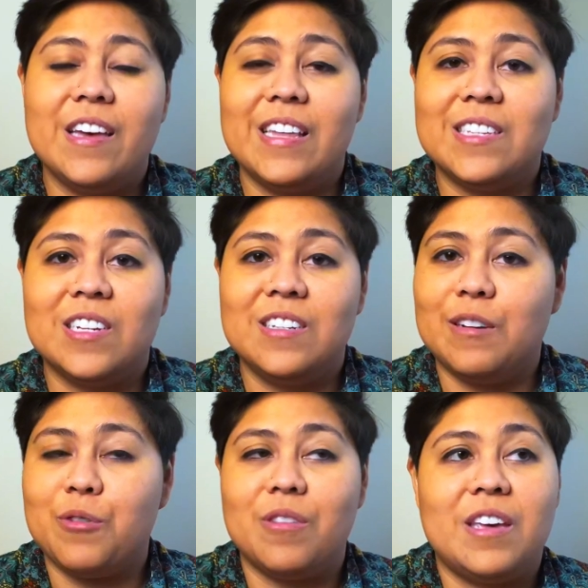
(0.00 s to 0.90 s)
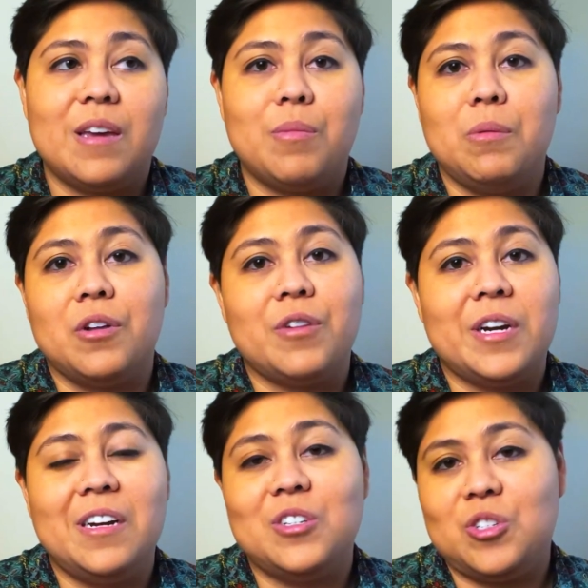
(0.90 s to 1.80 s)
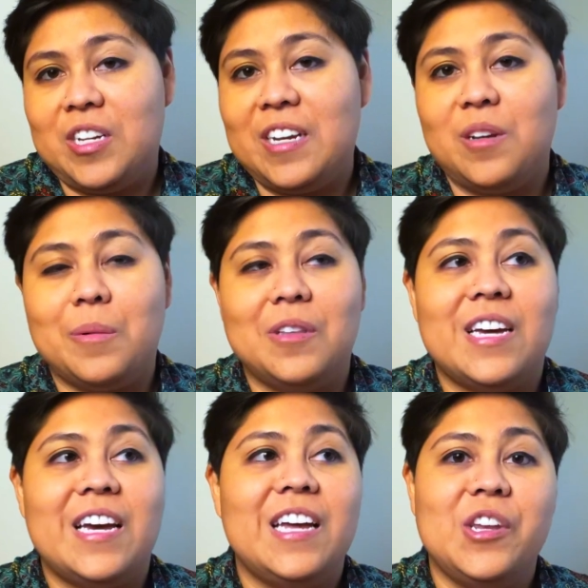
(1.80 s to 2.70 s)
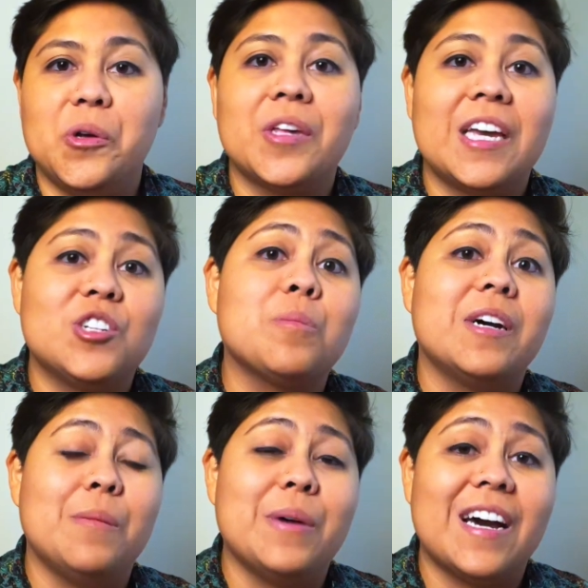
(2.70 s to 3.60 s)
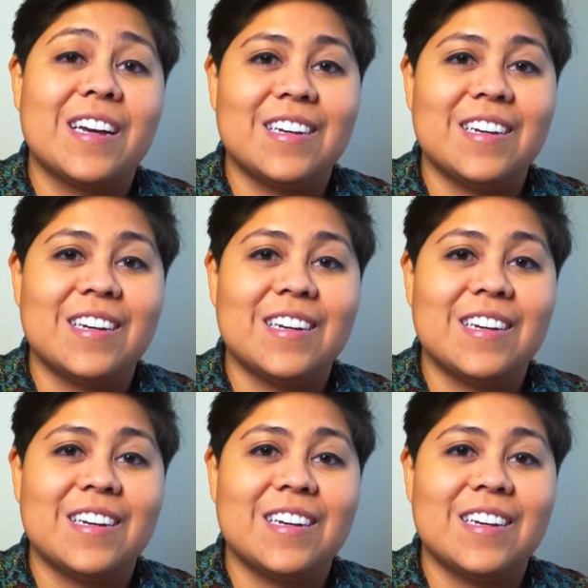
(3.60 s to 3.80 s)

that's a different thing. People are very understanding about that and you'll get your money back